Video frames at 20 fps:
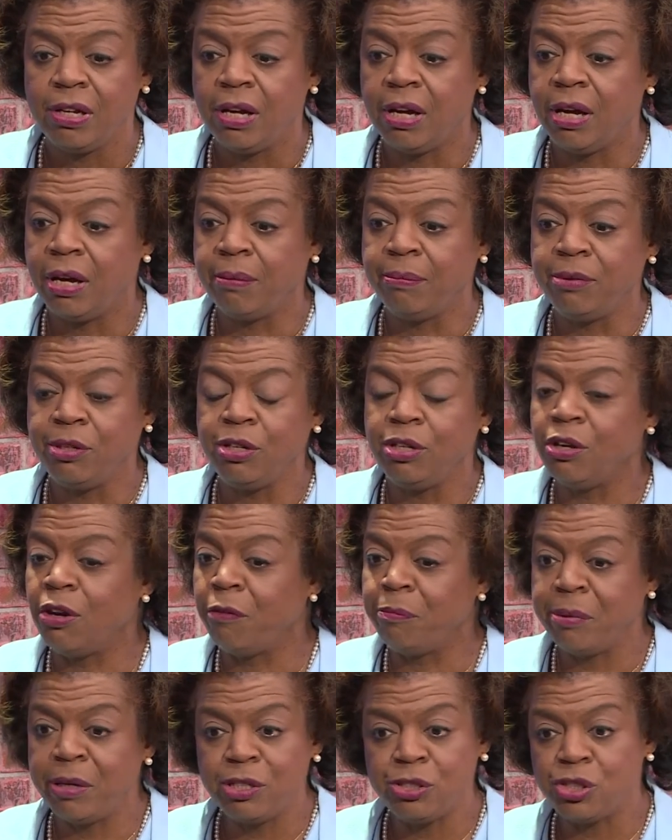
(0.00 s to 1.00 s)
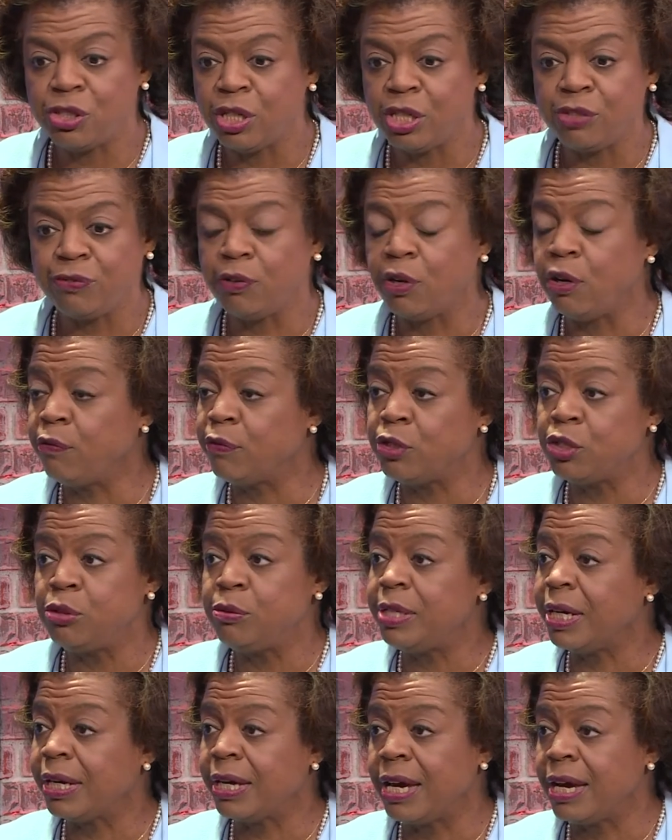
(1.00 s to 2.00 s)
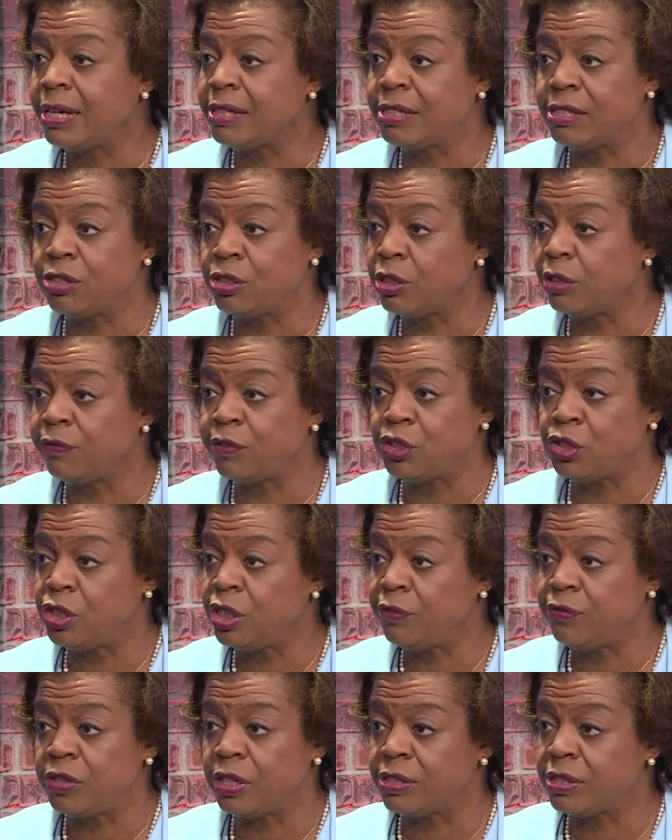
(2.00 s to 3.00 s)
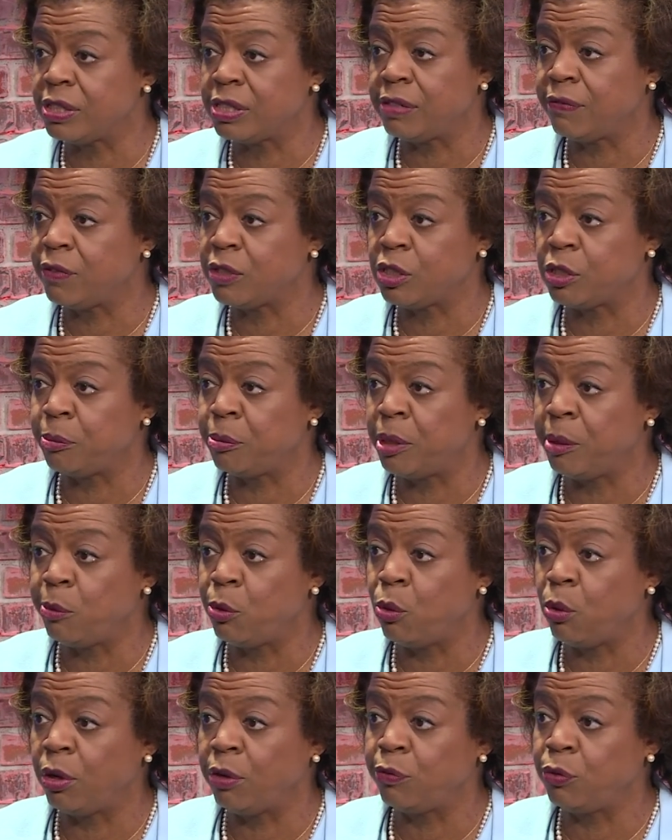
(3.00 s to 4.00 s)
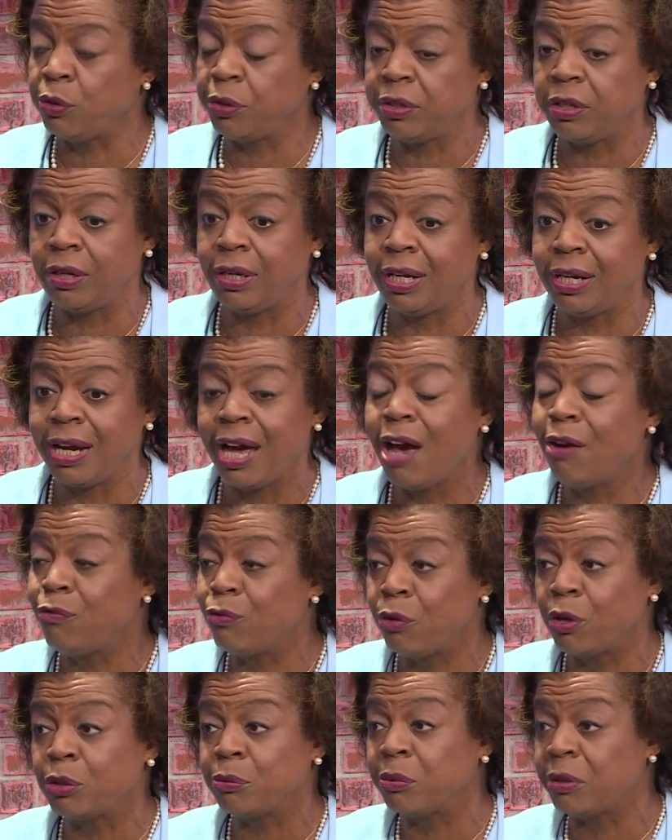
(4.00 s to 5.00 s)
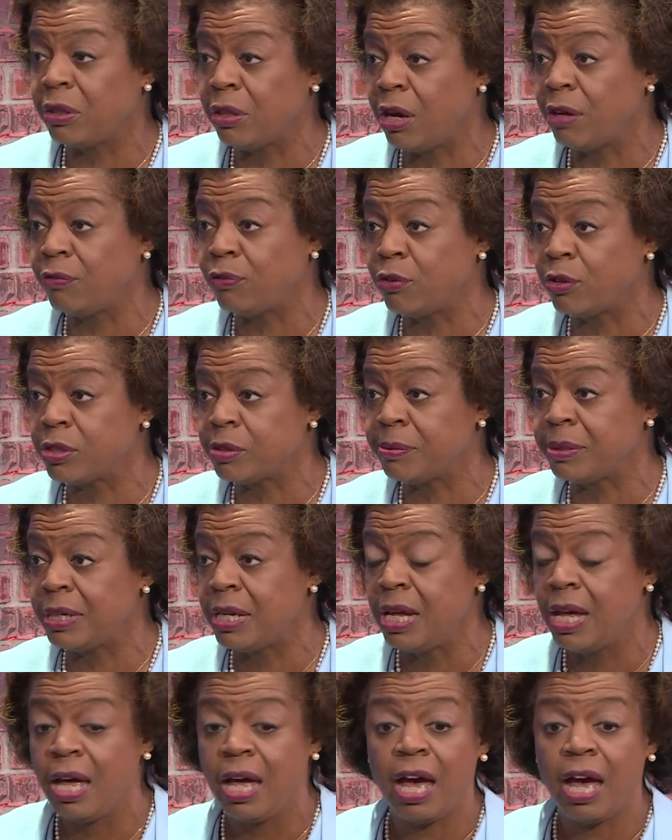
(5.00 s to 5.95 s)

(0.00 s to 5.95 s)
Um, you know, I've been a judge for over two decades and served as Chief Justice of the Supreme Court of North Carolina. I've worked with law enforcement.